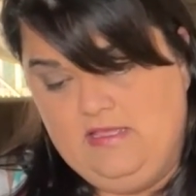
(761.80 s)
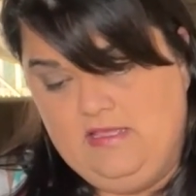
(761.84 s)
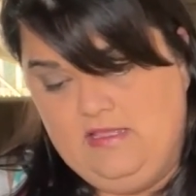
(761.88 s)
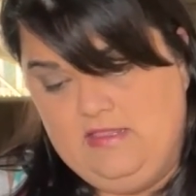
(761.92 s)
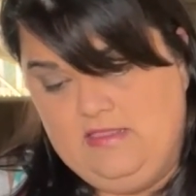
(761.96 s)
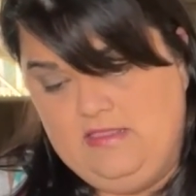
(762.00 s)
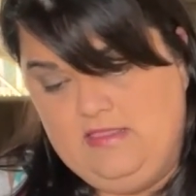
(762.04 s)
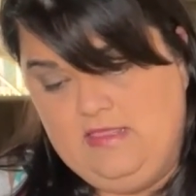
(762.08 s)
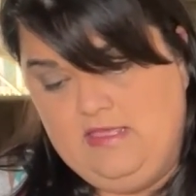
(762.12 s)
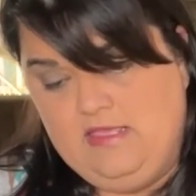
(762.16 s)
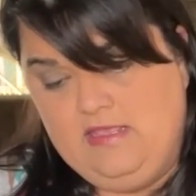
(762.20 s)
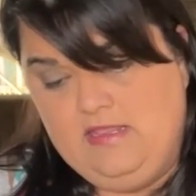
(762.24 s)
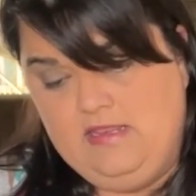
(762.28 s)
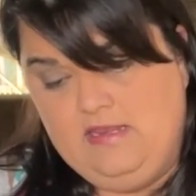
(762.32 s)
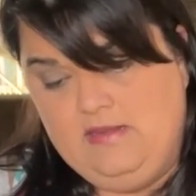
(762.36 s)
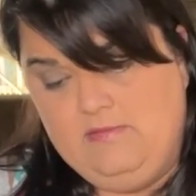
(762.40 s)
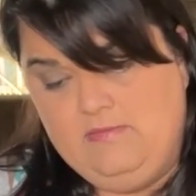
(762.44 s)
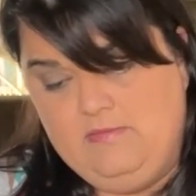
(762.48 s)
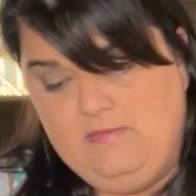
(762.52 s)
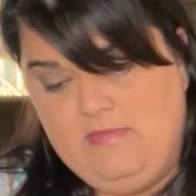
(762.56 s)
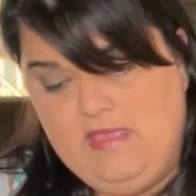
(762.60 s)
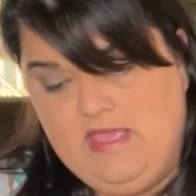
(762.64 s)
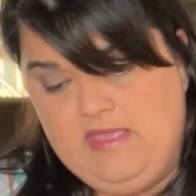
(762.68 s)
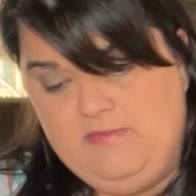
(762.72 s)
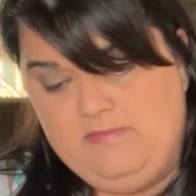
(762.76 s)
then
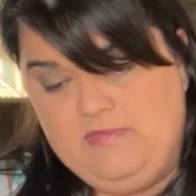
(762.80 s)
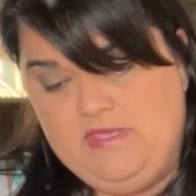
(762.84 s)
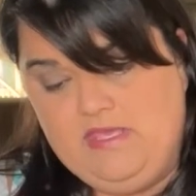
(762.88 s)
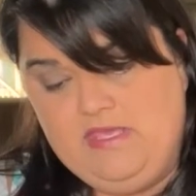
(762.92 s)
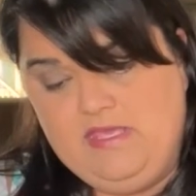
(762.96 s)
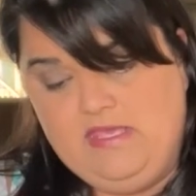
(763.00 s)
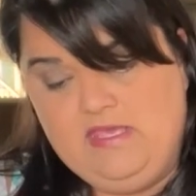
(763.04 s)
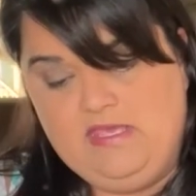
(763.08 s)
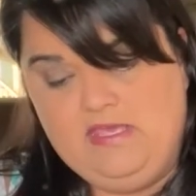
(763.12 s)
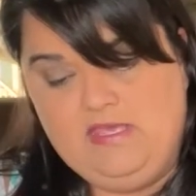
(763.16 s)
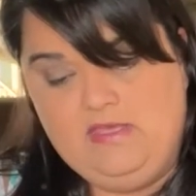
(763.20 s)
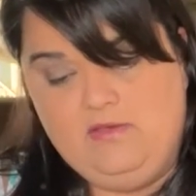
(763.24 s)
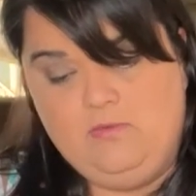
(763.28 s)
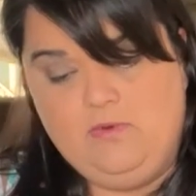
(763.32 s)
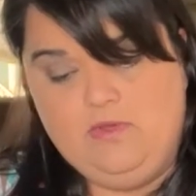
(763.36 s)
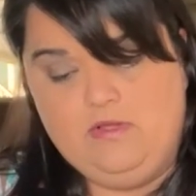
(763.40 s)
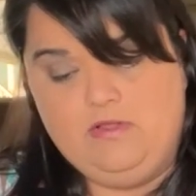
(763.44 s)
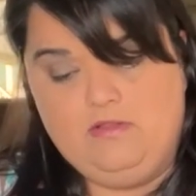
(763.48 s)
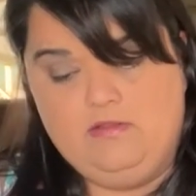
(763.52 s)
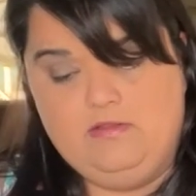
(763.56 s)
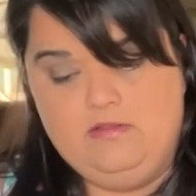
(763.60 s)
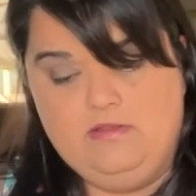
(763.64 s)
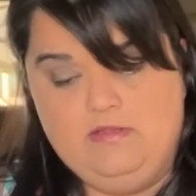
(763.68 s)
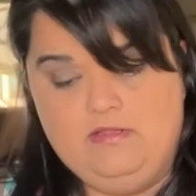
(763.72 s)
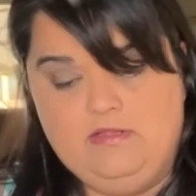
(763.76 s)
maybe he
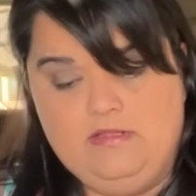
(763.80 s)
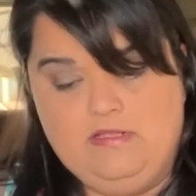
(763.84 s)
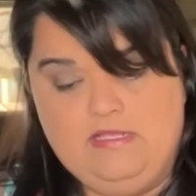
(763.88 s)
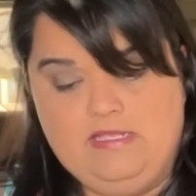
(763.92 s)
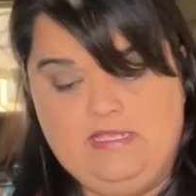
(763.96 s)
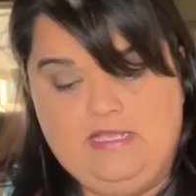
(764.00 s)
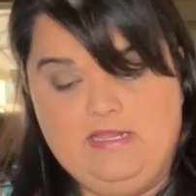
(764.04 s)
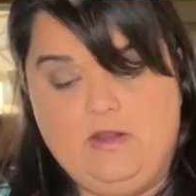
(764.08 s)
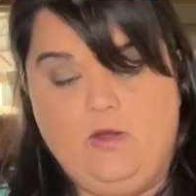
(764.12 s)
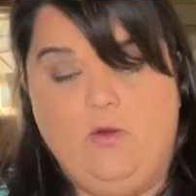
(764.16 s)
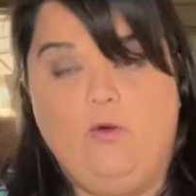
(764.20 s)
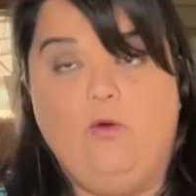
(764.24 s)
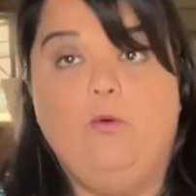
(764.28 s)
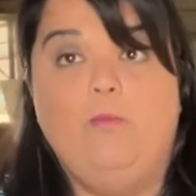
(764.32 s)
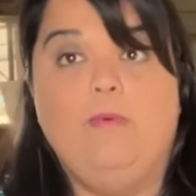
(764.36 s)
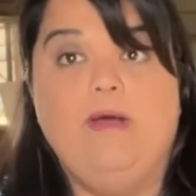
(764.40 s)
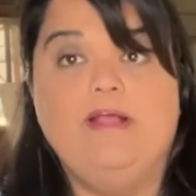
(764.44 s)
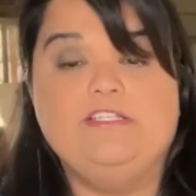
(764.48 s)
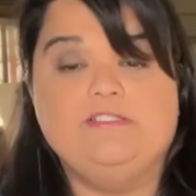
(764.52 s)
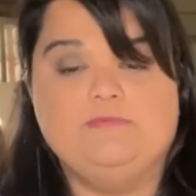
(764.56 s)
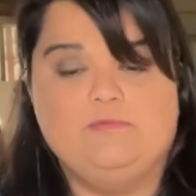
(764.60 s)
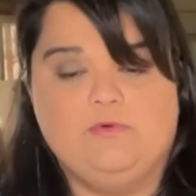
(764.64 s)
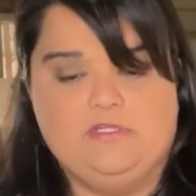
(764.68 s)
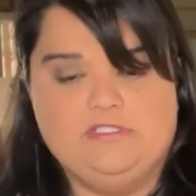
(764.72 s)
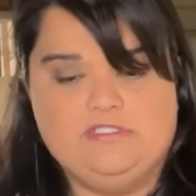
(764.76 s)
will get a whole
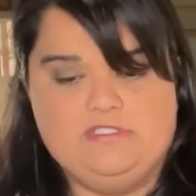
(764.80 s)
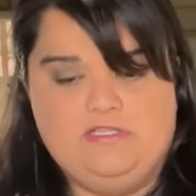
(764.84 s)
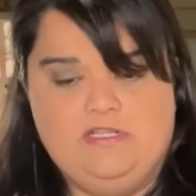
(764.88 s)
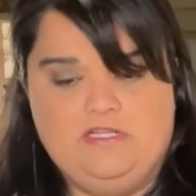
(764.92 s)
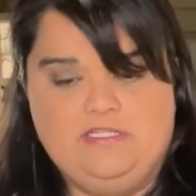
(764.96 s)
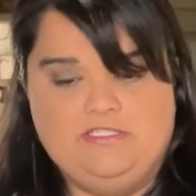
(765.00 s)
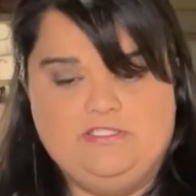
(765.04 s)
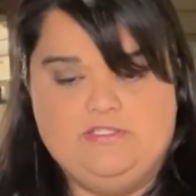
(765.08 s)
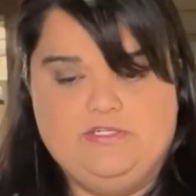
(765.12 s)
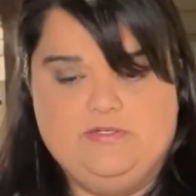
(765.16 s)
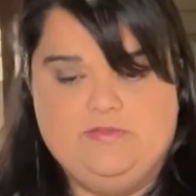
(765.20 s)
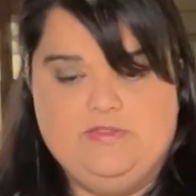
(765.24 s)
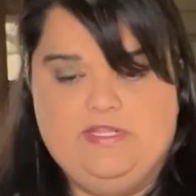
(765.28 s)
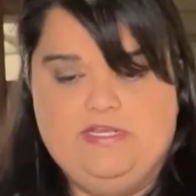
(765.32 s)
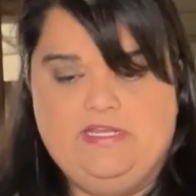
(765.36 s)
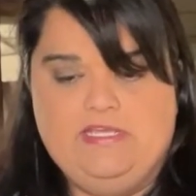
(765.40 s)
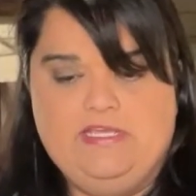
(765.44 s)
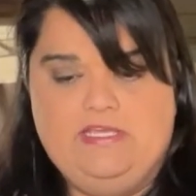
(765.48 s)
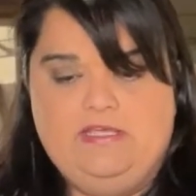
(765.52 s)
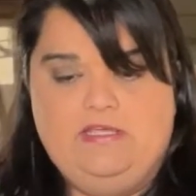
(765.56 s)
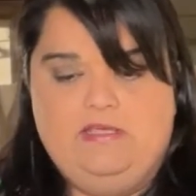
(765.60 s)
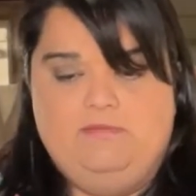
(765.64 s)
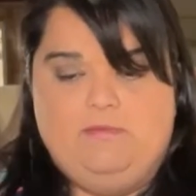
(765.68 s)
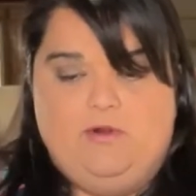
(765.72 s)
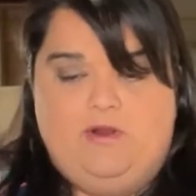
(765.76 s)
bunch more cilantro than
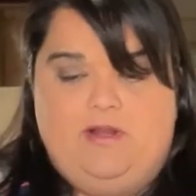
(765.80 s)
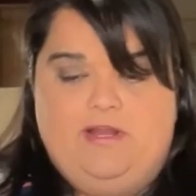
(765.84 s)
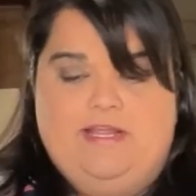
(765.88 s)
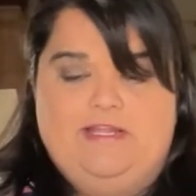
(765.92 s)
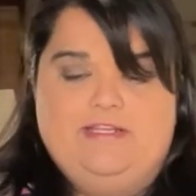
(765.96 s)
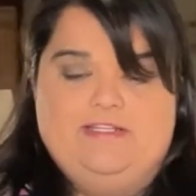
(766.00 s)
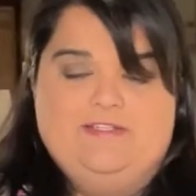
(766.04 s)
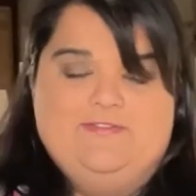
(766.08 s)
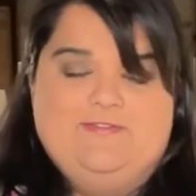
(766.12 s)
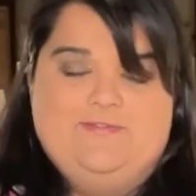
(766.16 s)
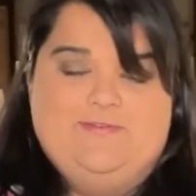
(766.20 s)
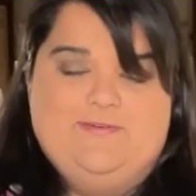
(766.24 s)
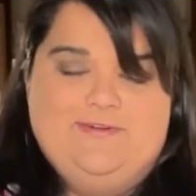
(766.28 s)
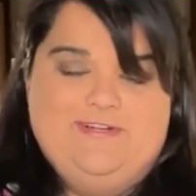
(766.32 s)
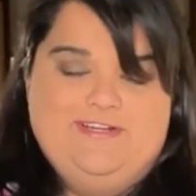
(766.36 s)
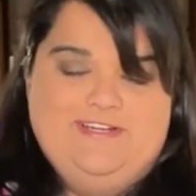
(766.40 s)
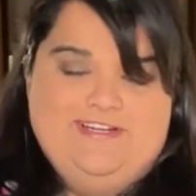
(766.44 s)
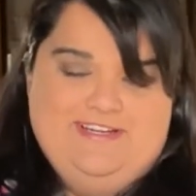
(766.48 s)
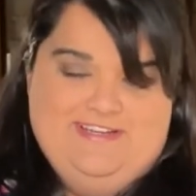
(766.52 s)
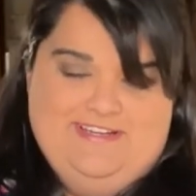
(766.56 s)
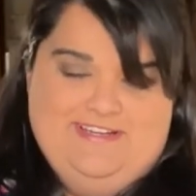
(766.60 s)
he bargained for.